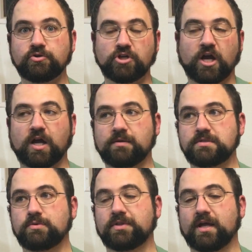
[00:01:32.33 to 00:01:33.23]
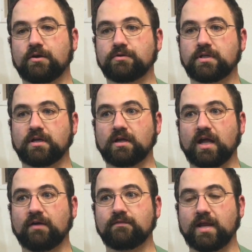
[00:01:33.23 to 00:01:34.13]
other jobs without
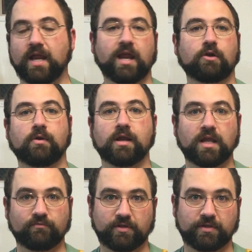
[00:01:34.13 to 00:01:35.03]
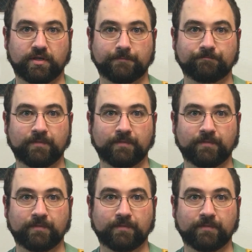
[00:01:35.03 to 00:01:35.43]
having to hand crank everything.